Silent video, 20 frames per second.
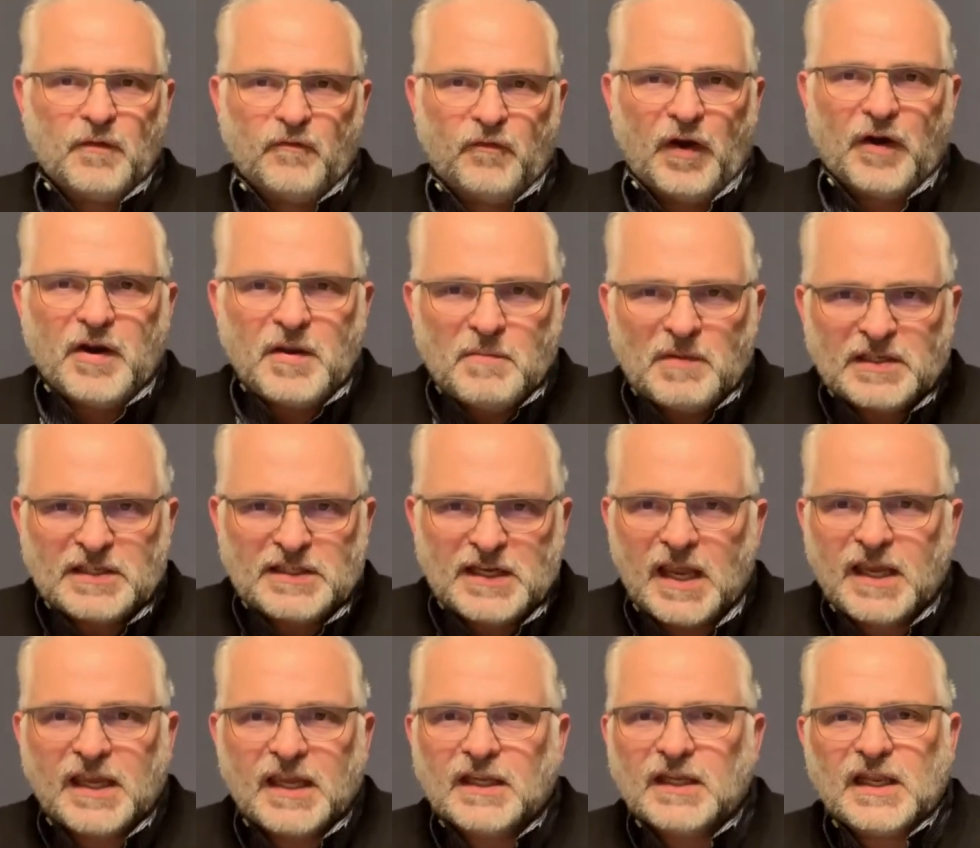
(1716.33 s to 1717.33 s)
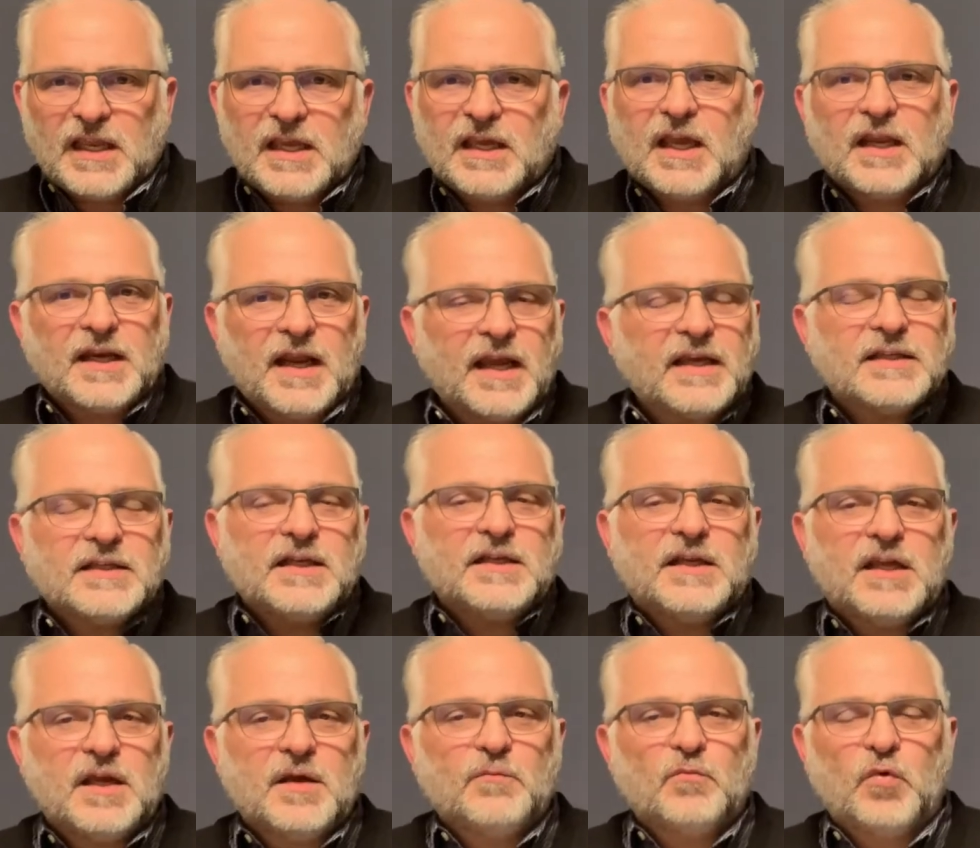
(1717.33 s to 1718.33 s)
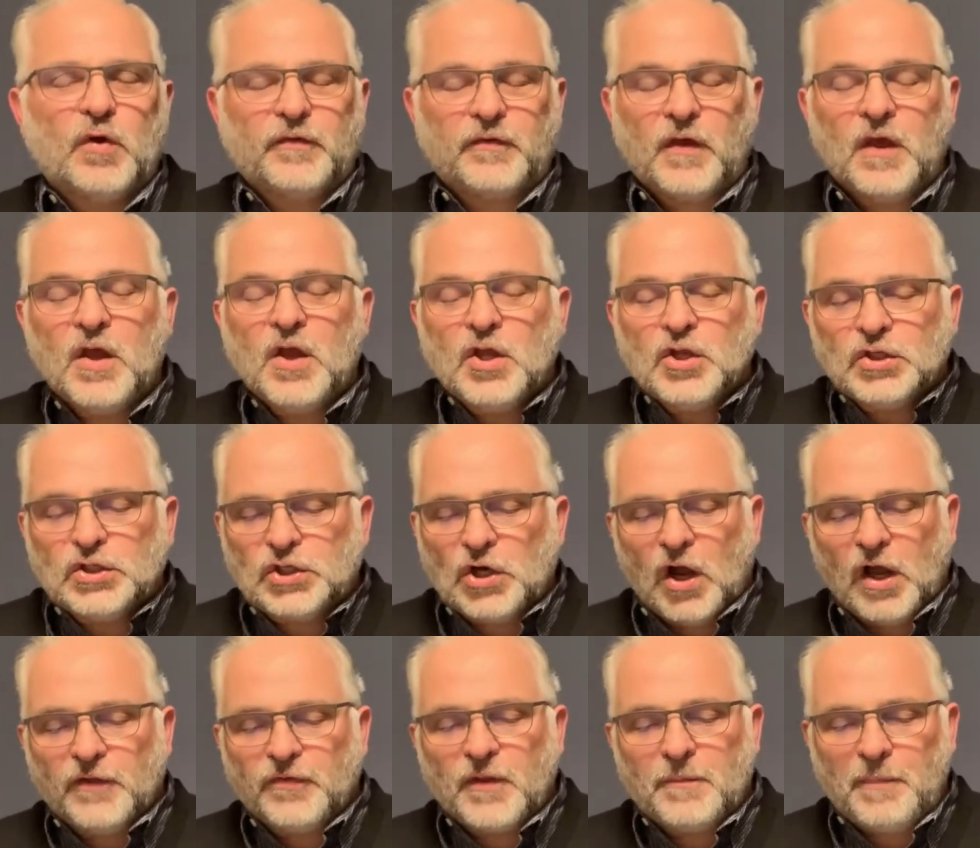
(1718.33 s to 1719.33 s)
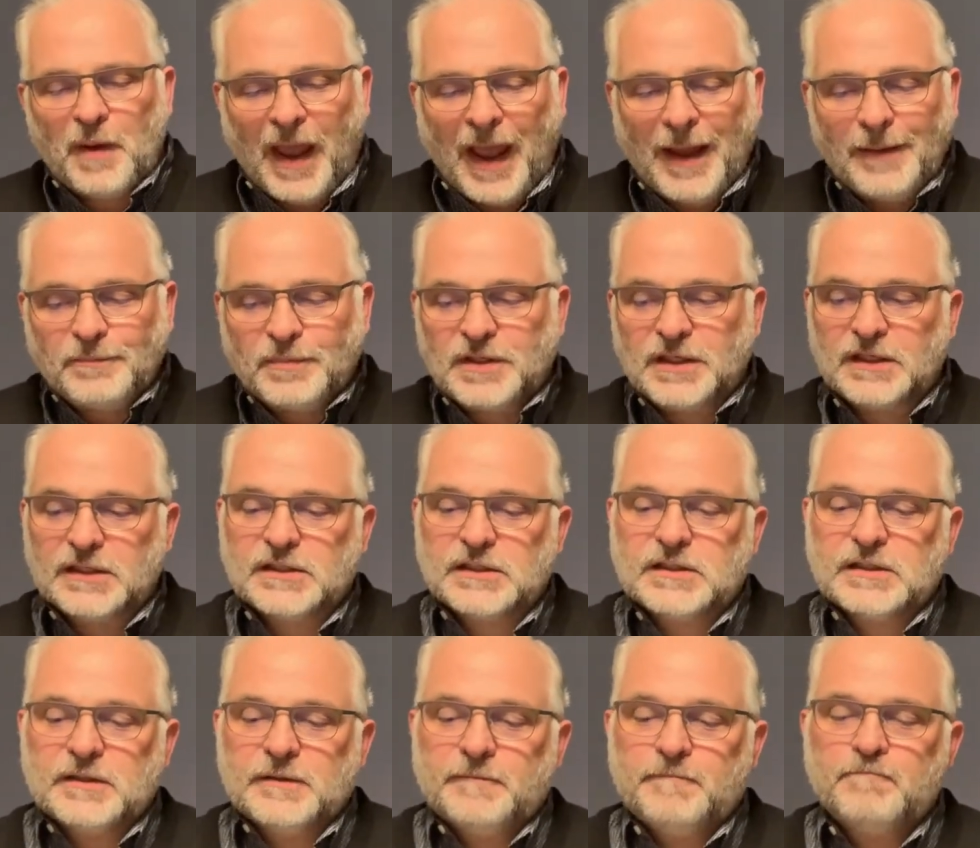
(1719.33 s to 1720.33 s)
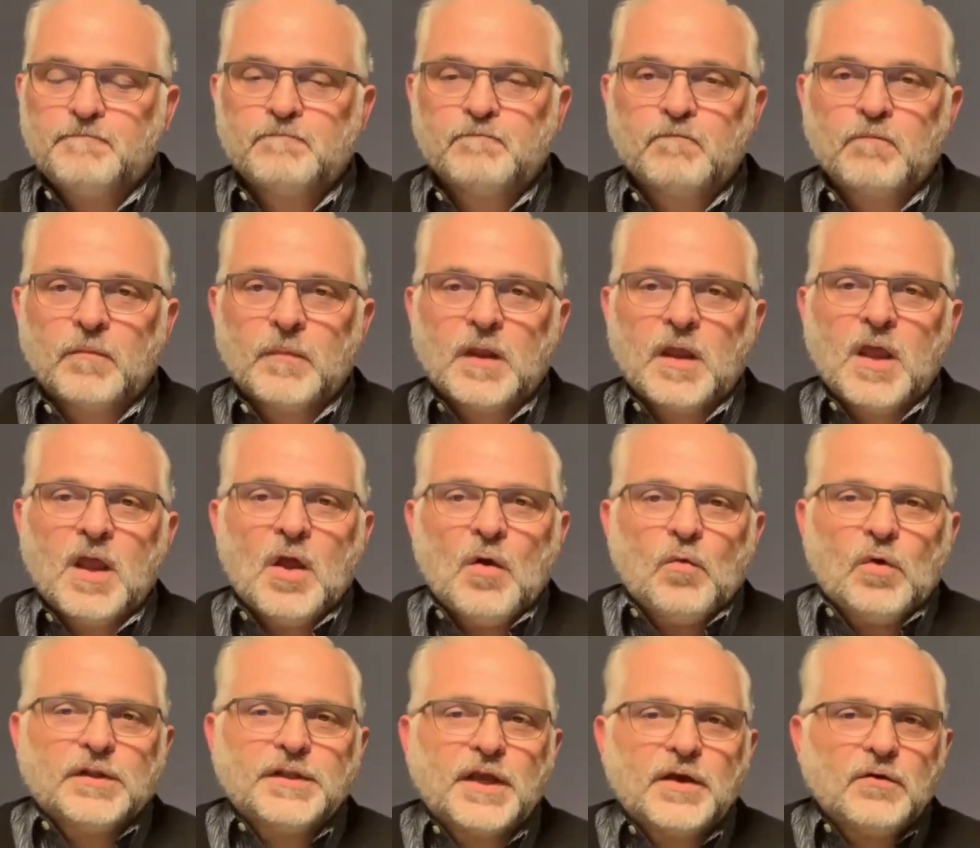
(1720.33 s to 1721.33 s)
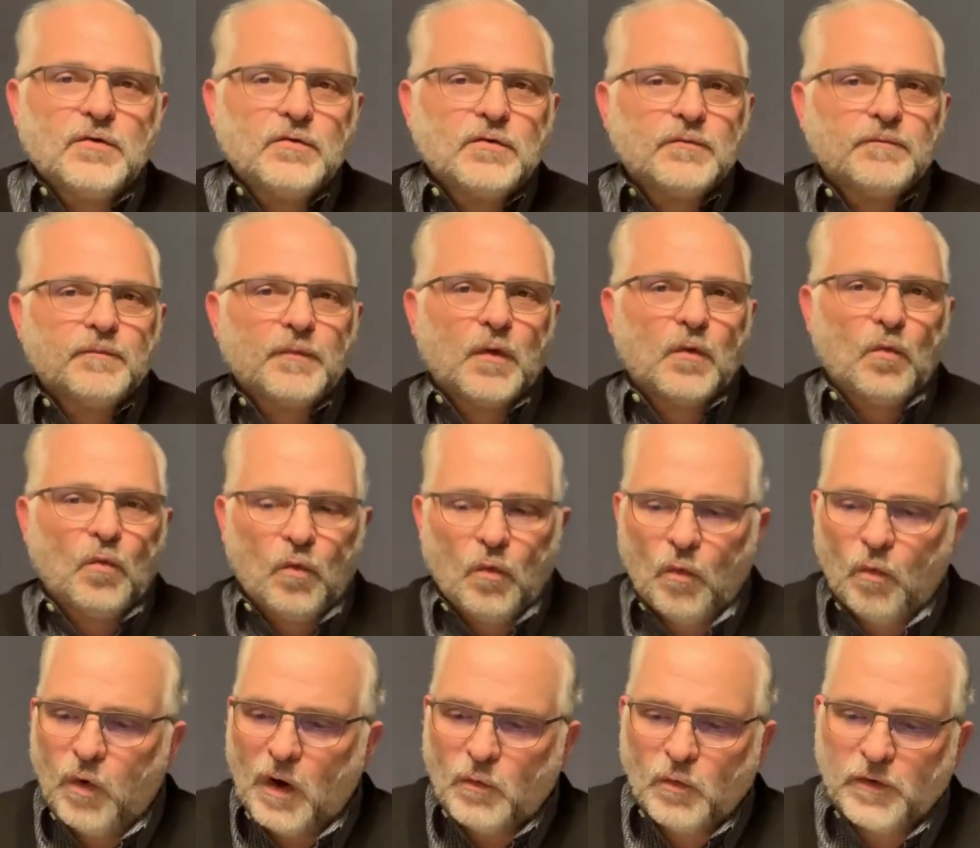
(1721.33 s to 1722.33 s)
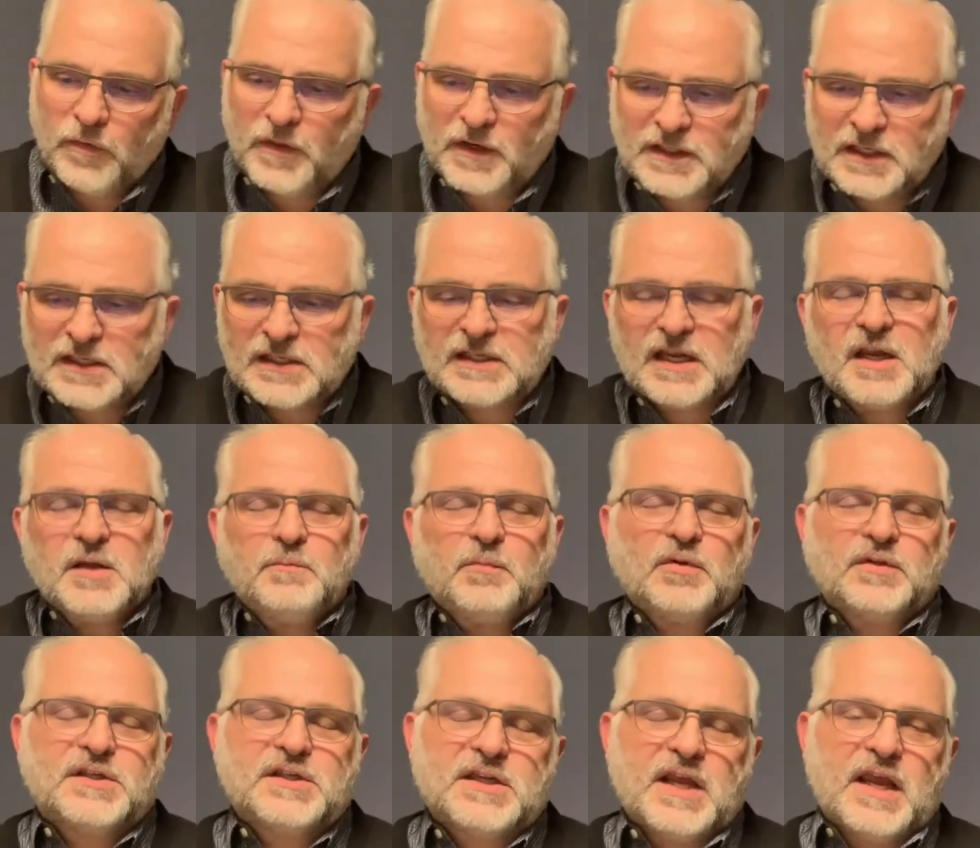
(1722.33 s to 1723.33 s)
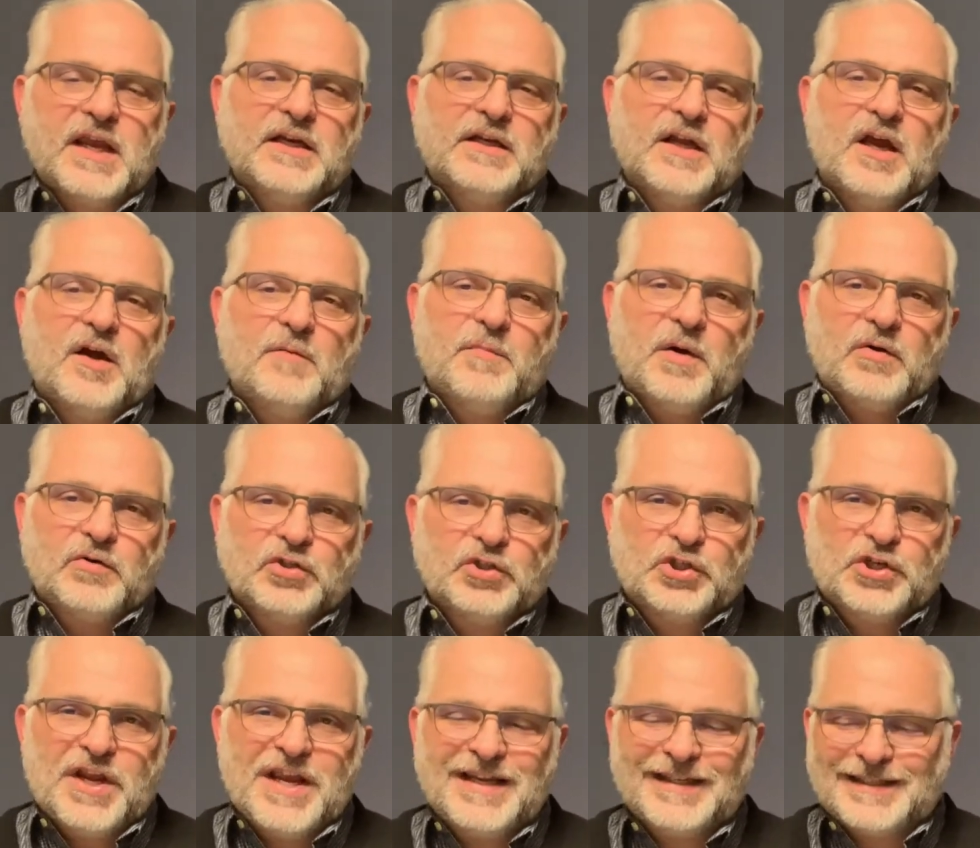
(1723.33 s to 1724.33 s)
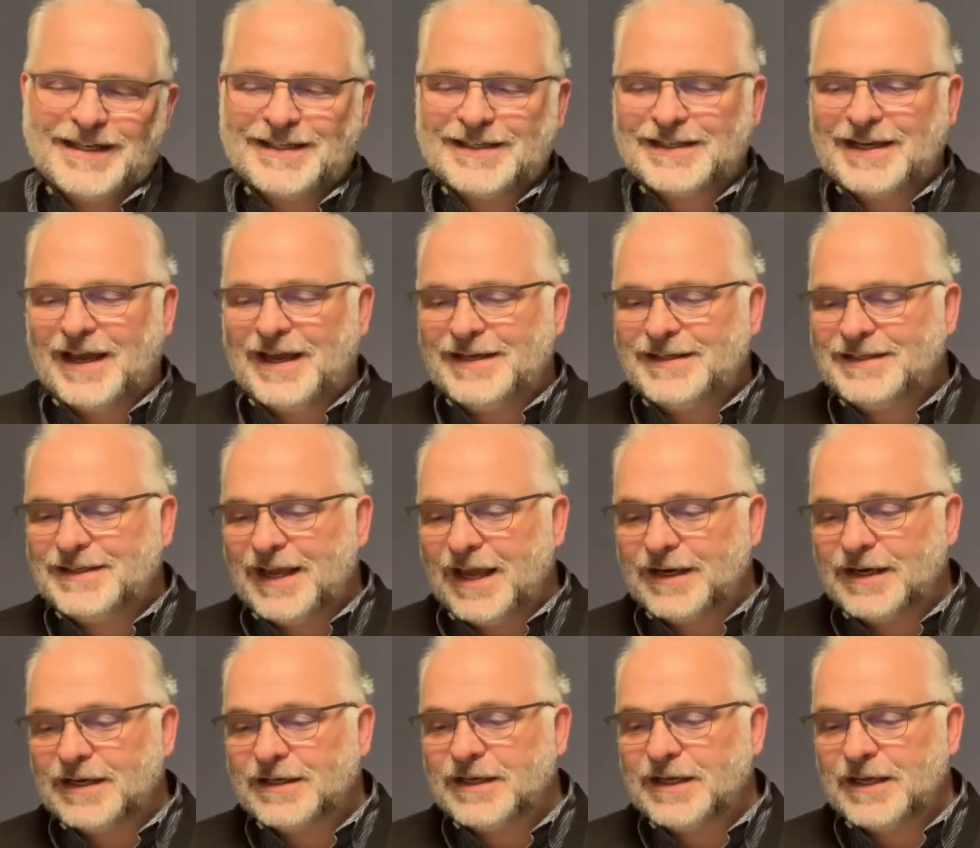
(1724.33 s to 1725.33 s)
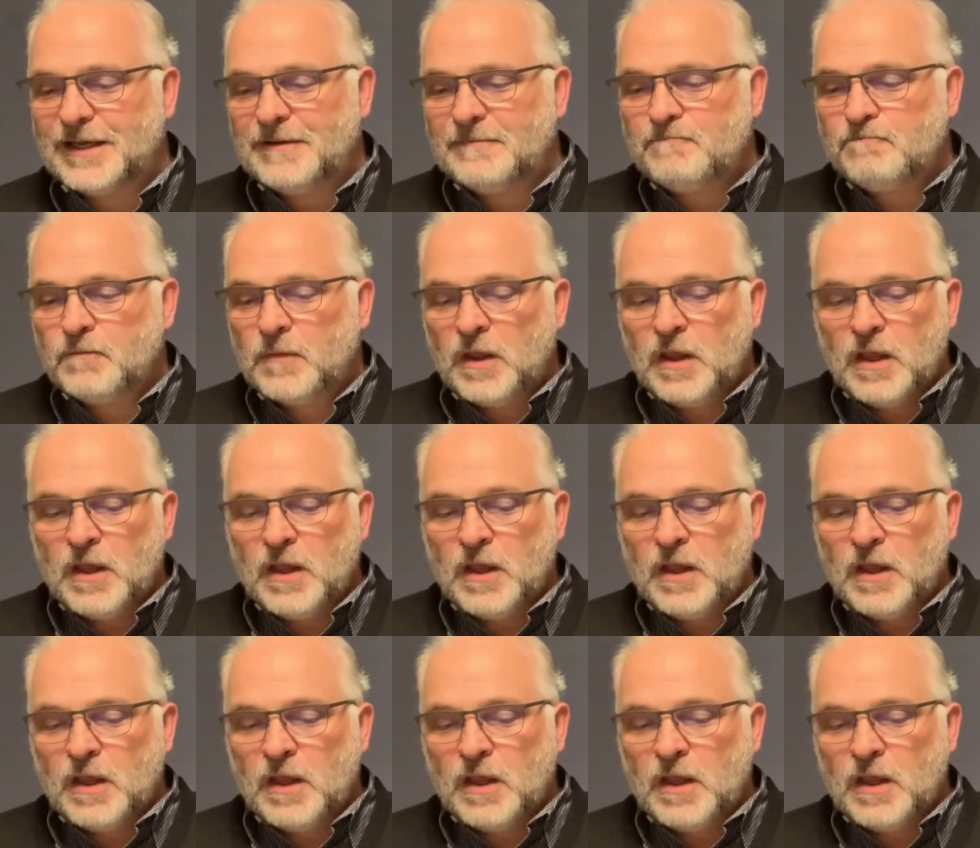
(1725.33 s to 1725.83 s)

very mistakenly connecting him with John the Baptist. Well, now, what were the disciples saying about Jesus' identity?